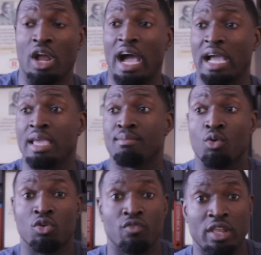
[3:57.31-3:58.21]
I get
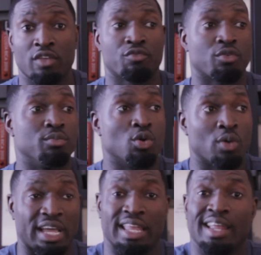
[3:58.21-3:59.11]
motivated from knowing
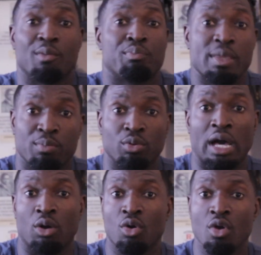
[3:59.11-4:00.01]
I can help people out